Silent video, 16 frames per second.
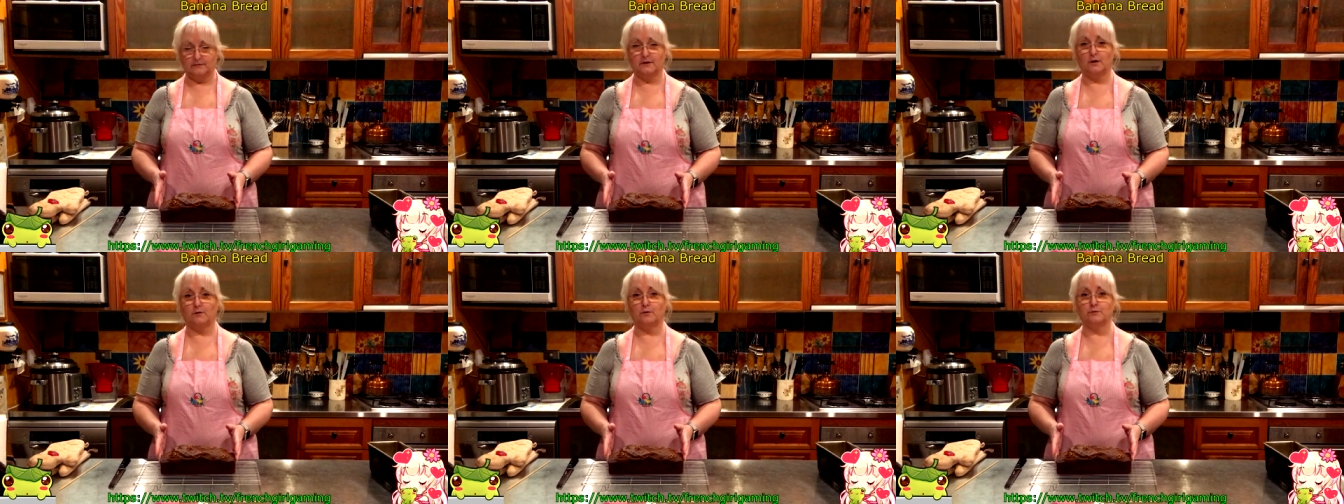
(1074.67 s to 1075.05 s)

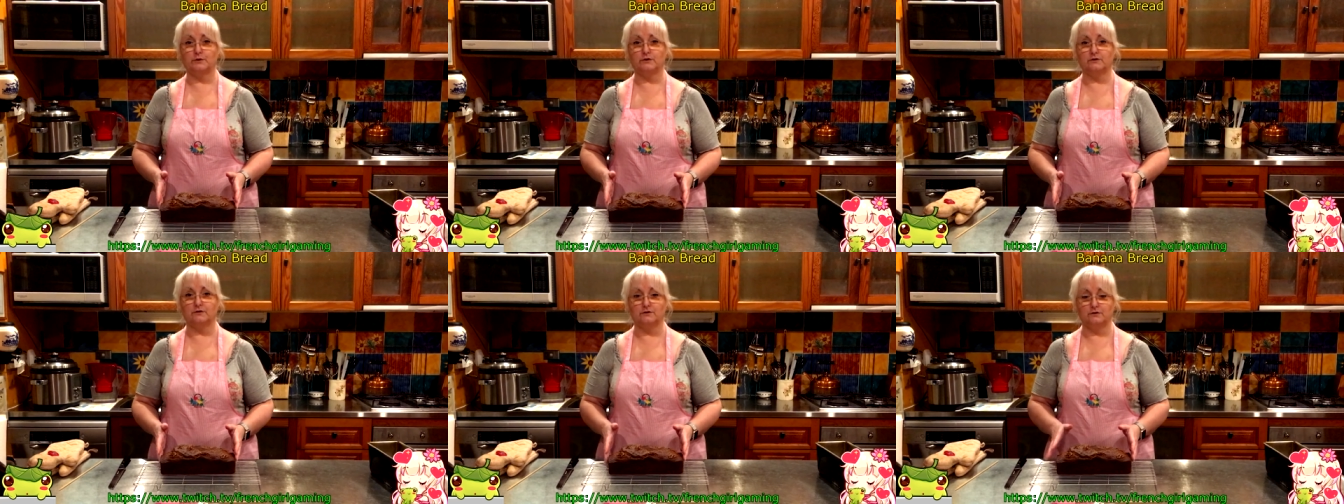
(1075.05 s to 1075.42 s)
Now what
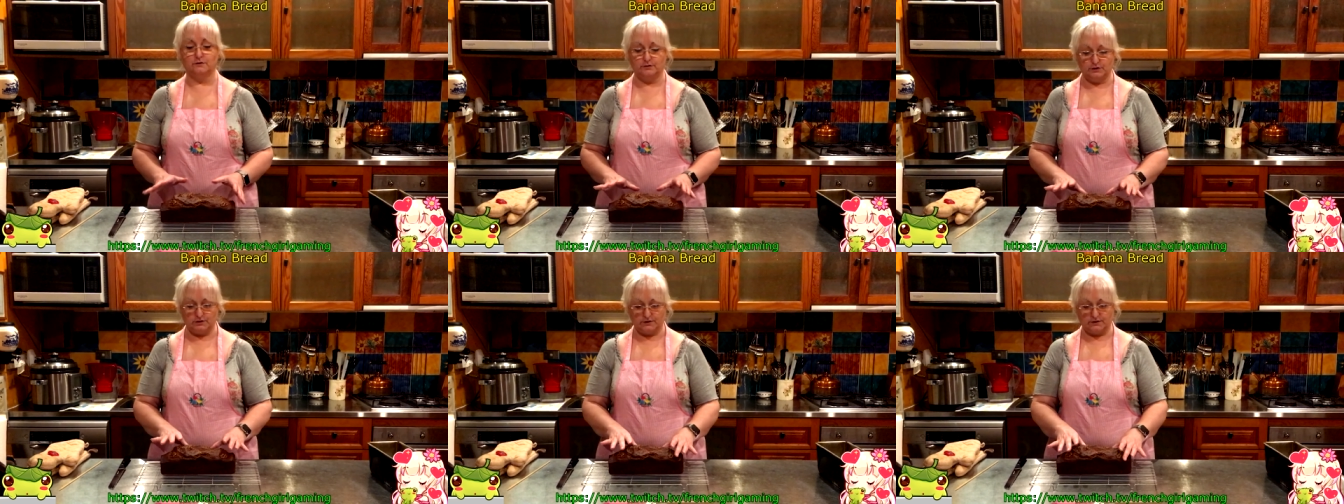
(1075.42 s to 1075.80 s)
we're going to do
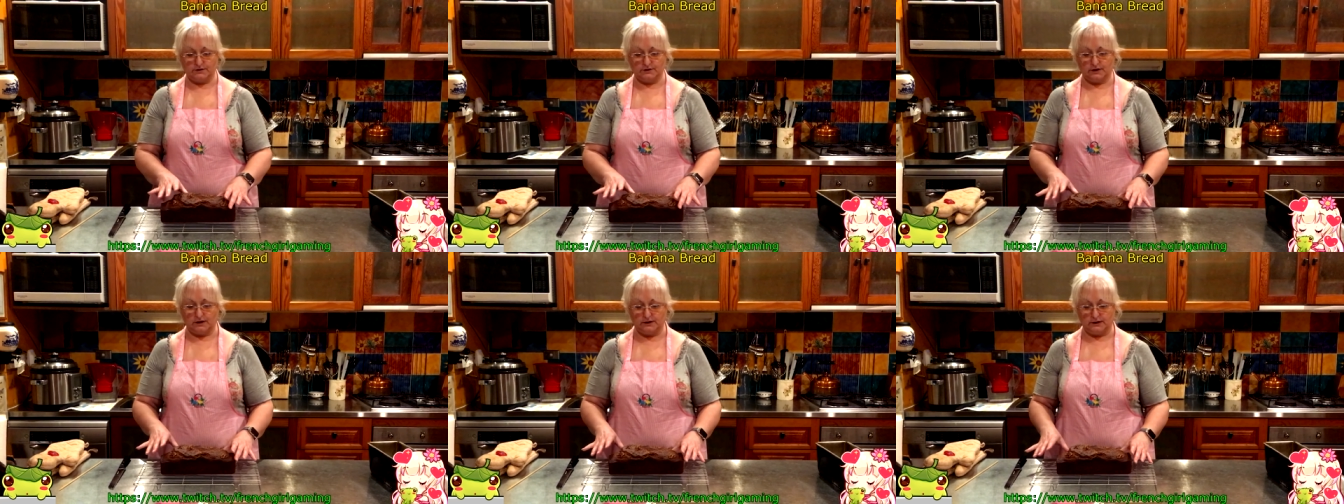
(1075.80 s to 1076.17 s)
is
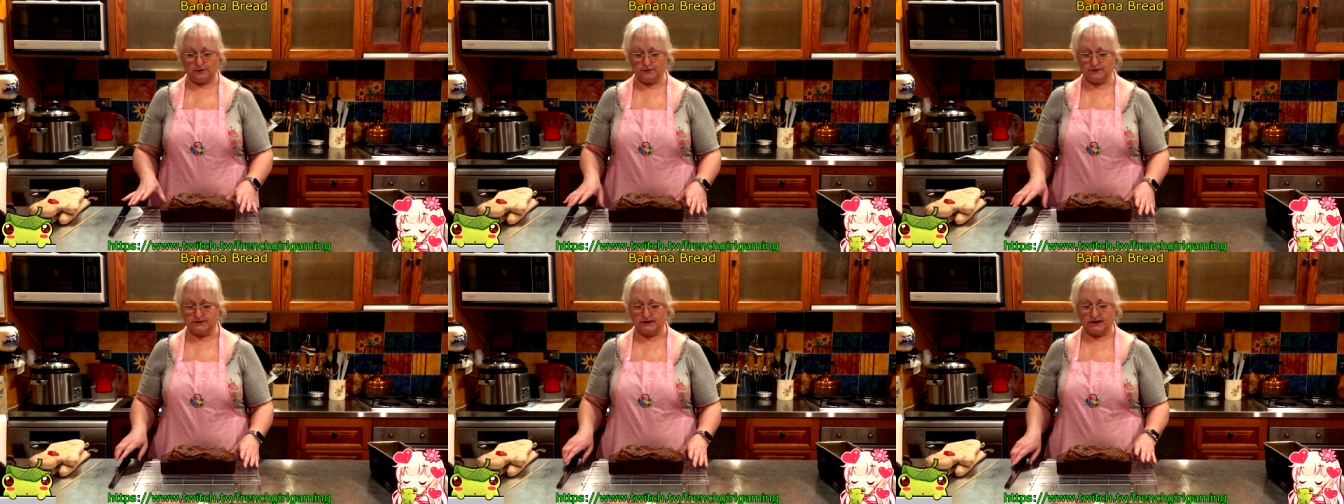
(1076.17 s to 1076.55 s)
just cut a
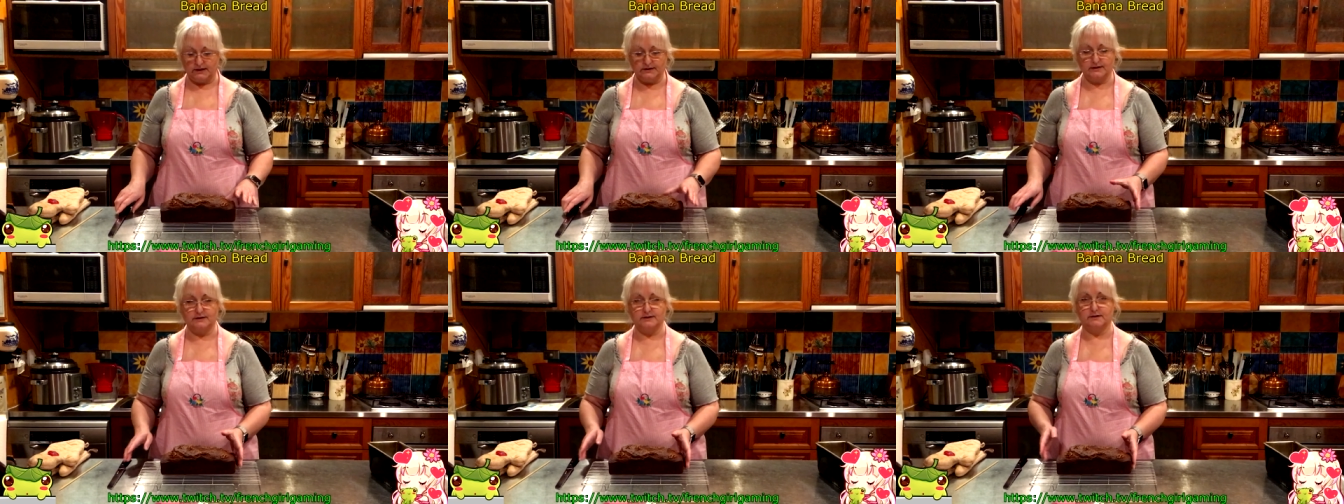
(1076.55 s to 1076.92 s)
little
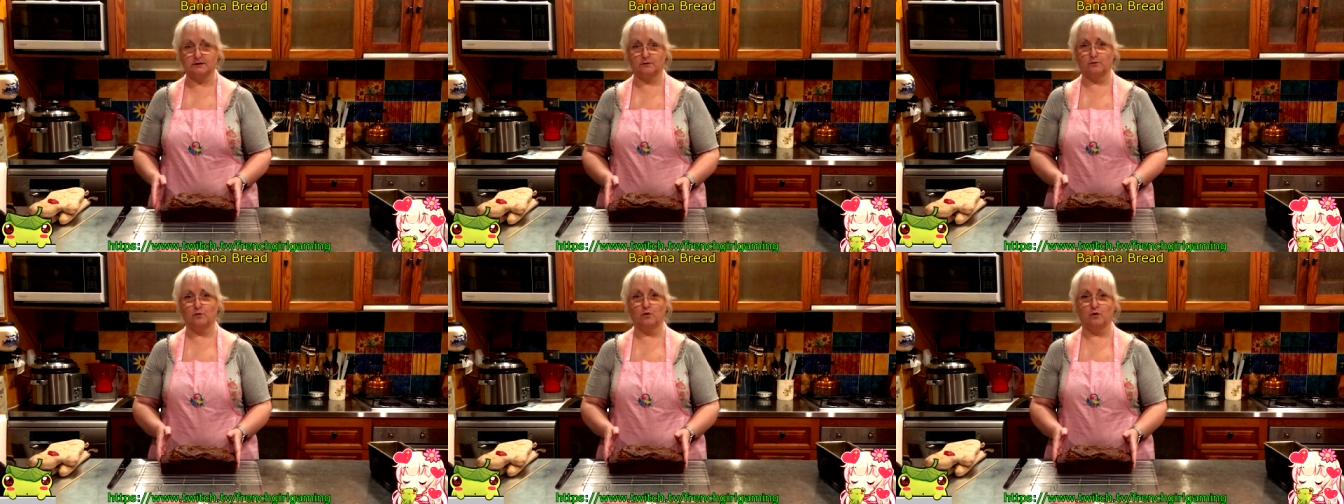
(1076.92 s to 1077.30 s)
slice. It's
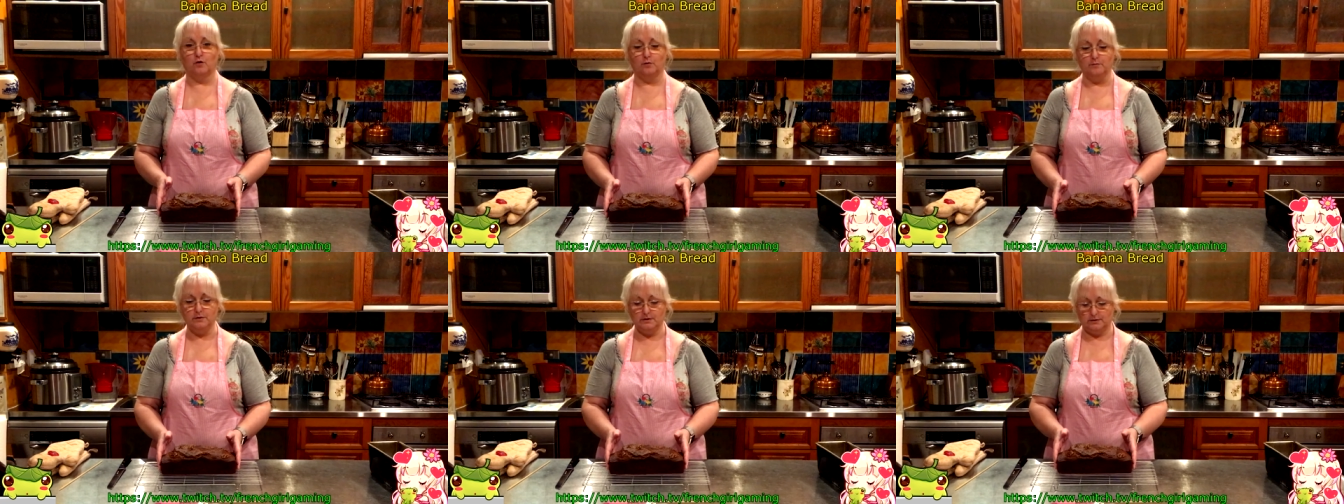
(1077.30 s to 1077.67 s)
still
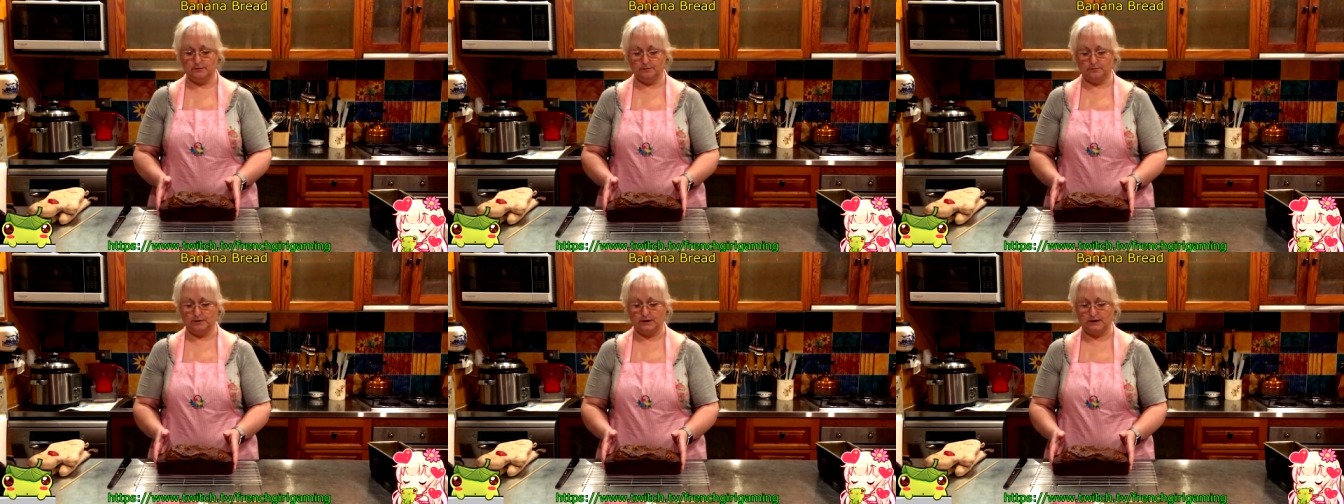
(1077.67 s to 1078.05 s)
warm,
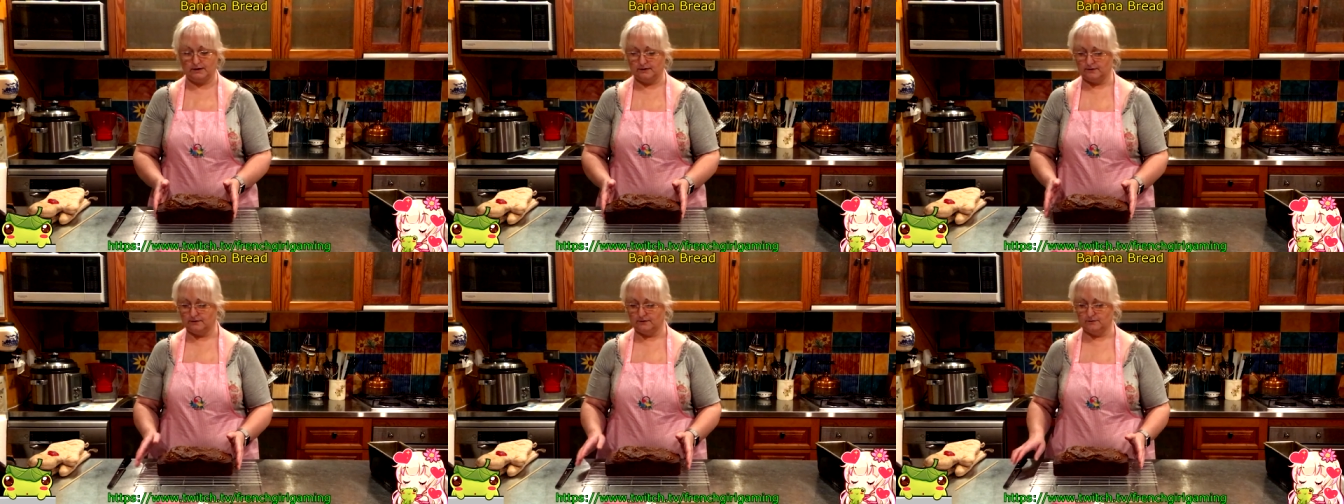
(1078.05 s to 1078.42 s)

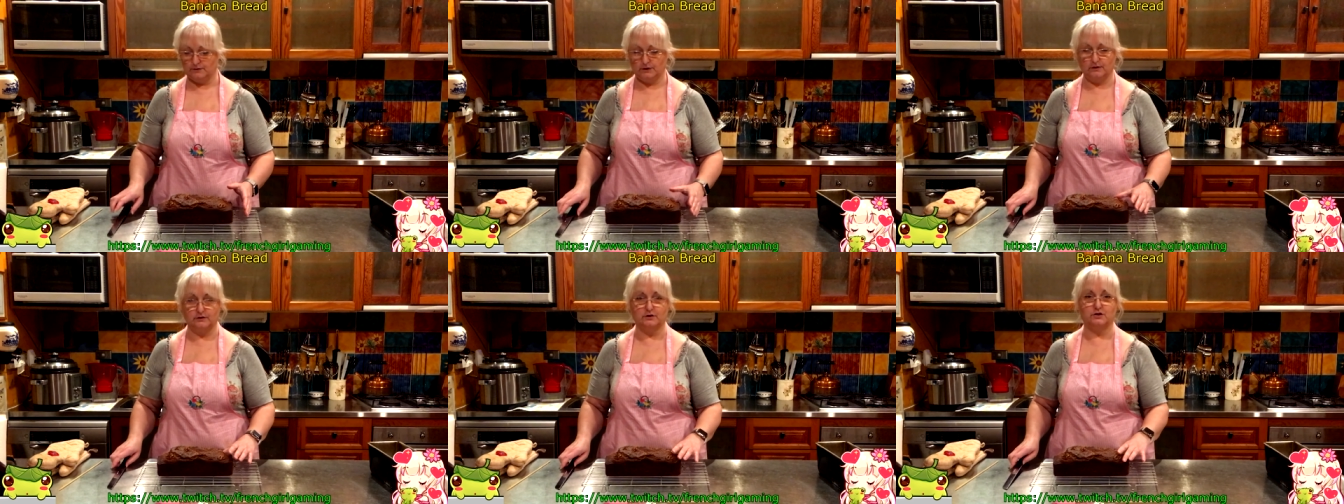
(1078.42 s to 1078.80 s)
but
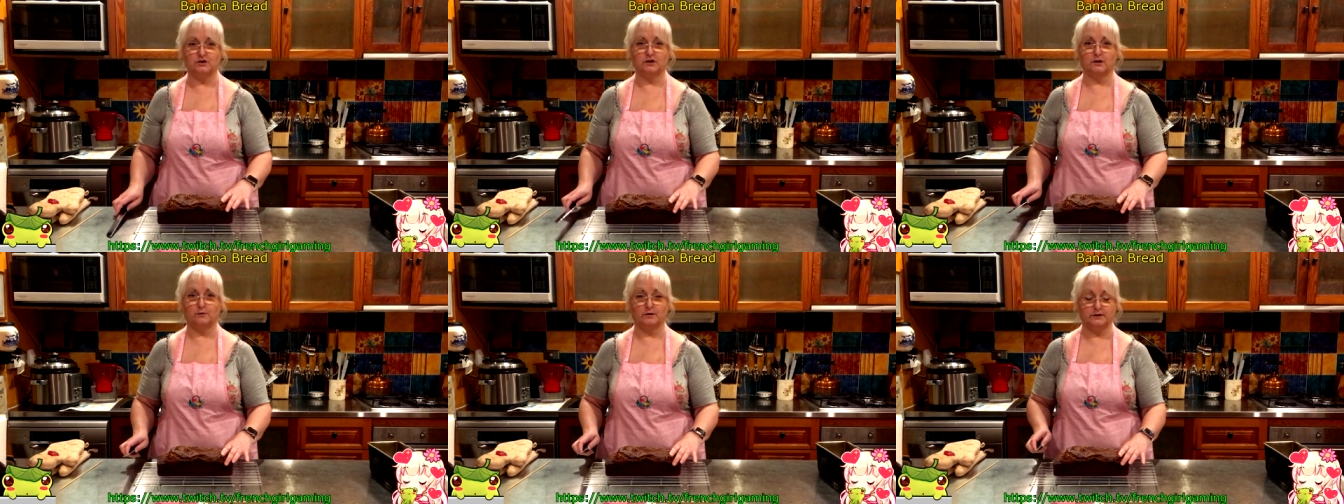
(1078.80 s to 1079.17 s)
we're going to
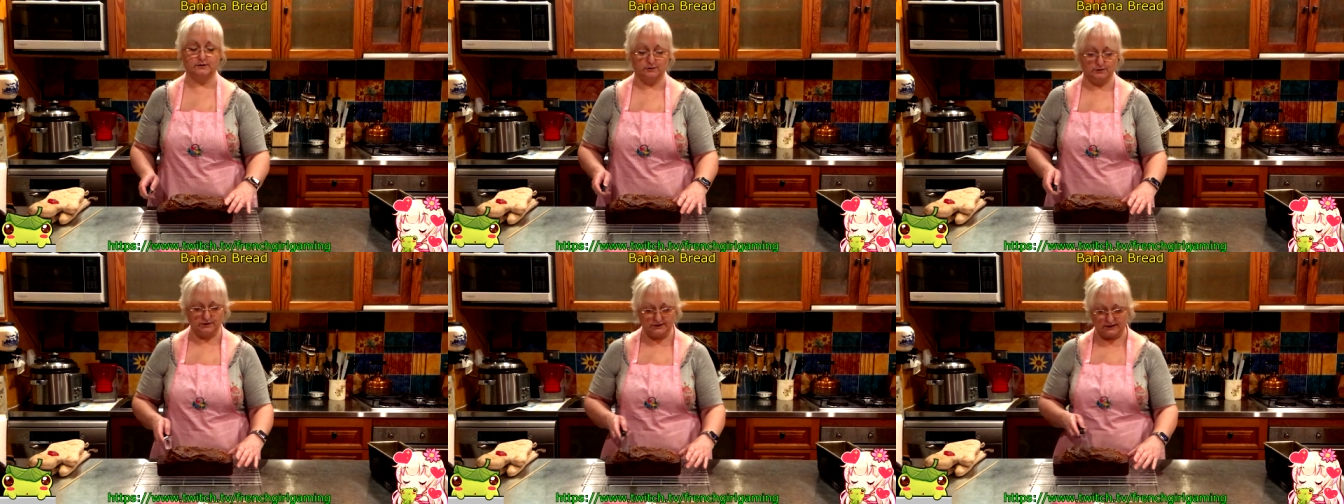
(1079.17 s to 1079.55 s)
check what
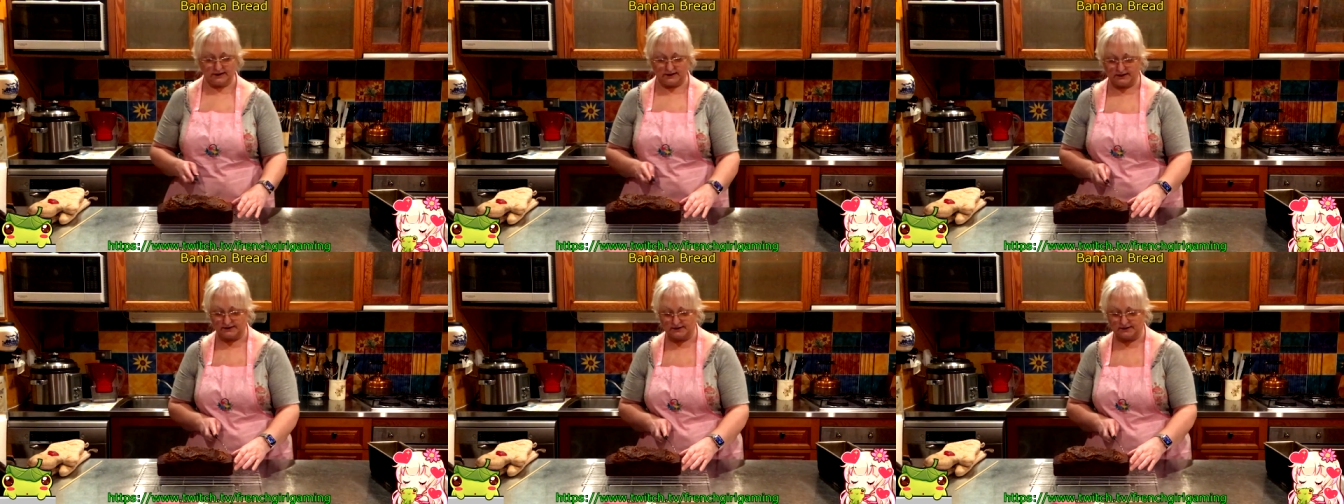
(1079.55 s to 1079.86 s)
it looks like